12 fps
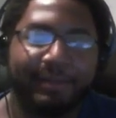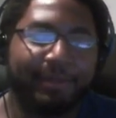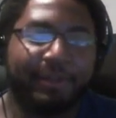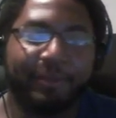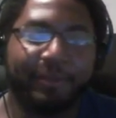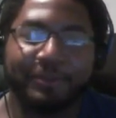My
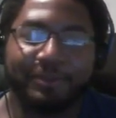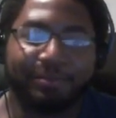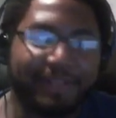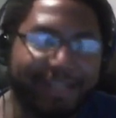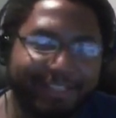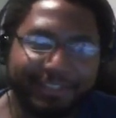mother was a
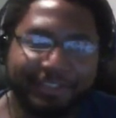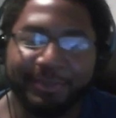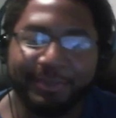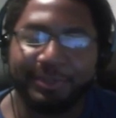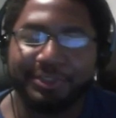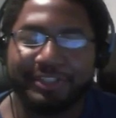
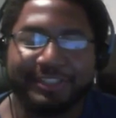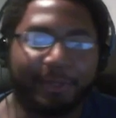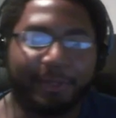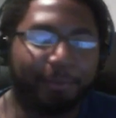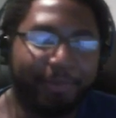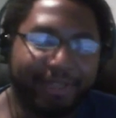prostitute. She
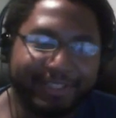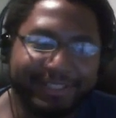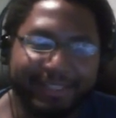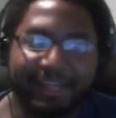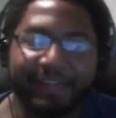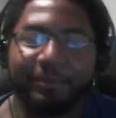sold me into
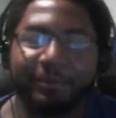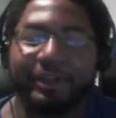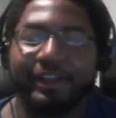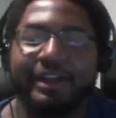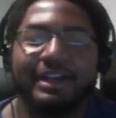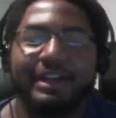
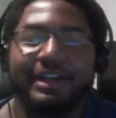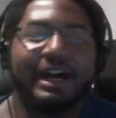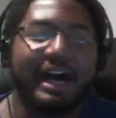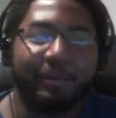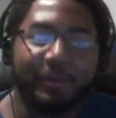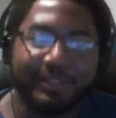slavery.
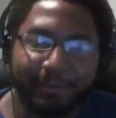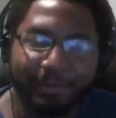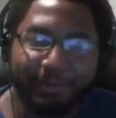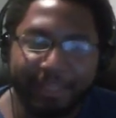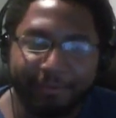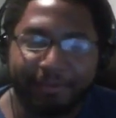I was a
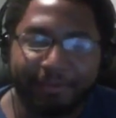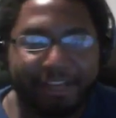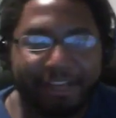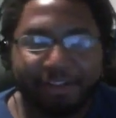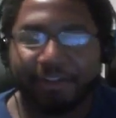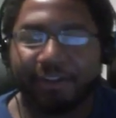pit
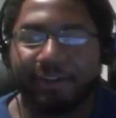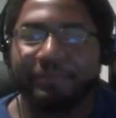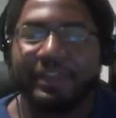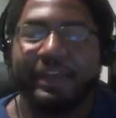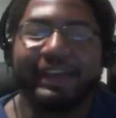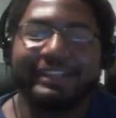fighter.
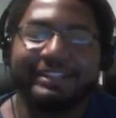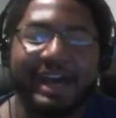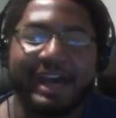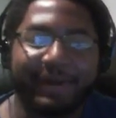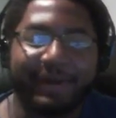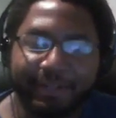It's
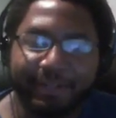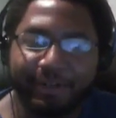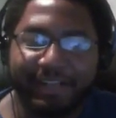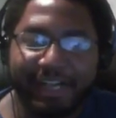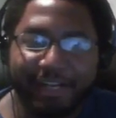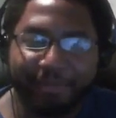how I
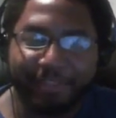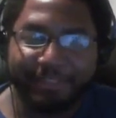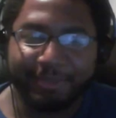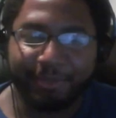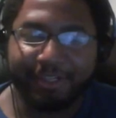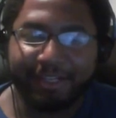learned how to be
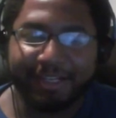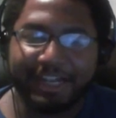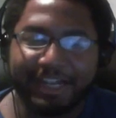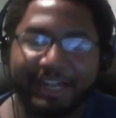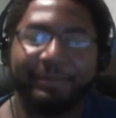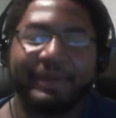so good at
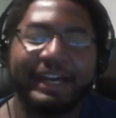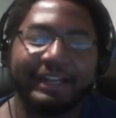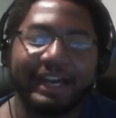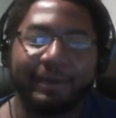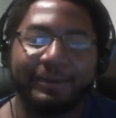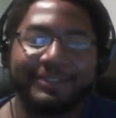combat.
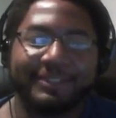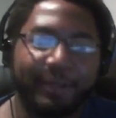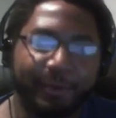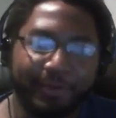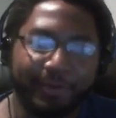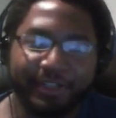I was
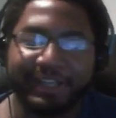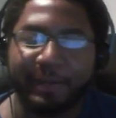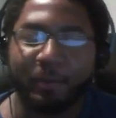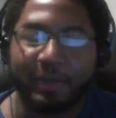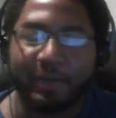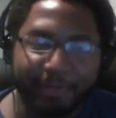so good. I
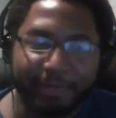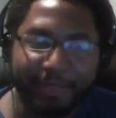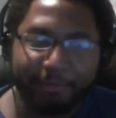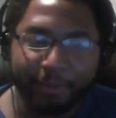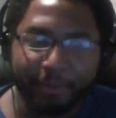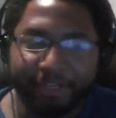won my
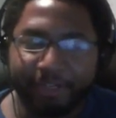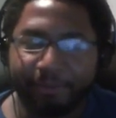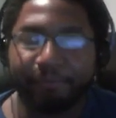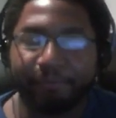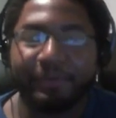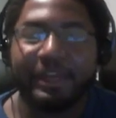
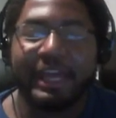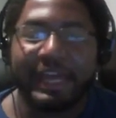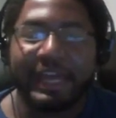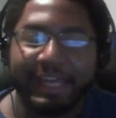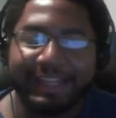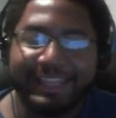freedom.
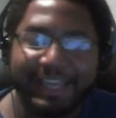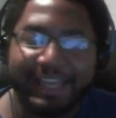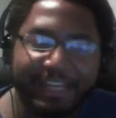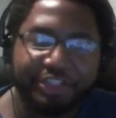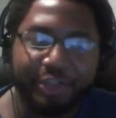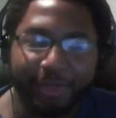And then
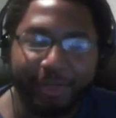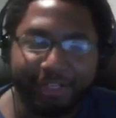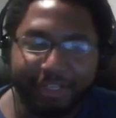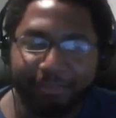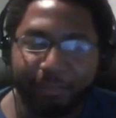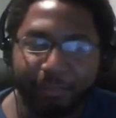I joined
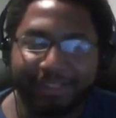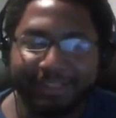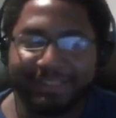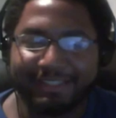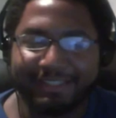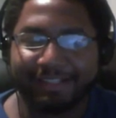up with the
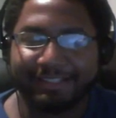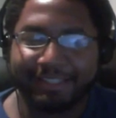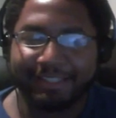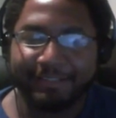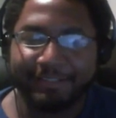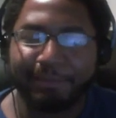Second
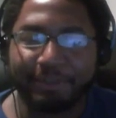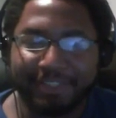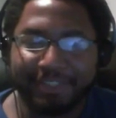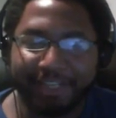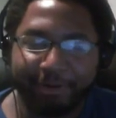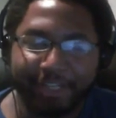Sons
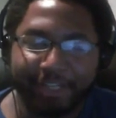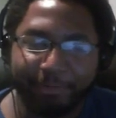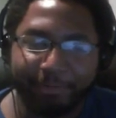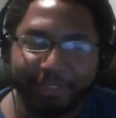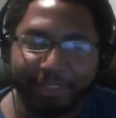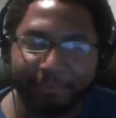Mercenary
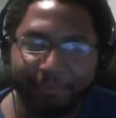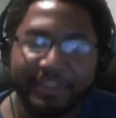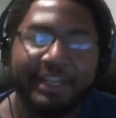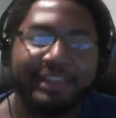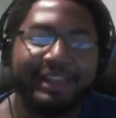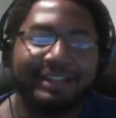Company.
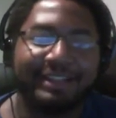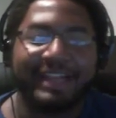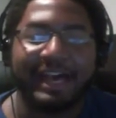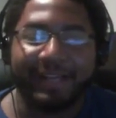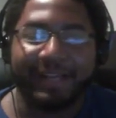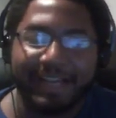That's
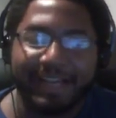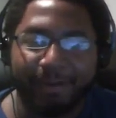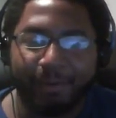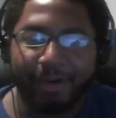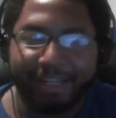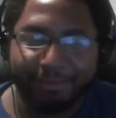how I got
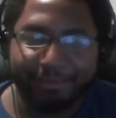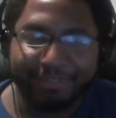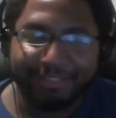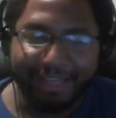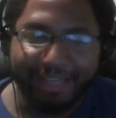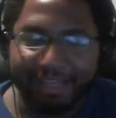where I am
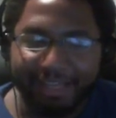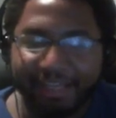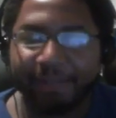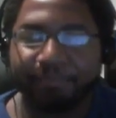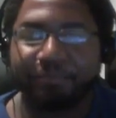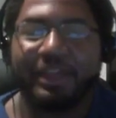today.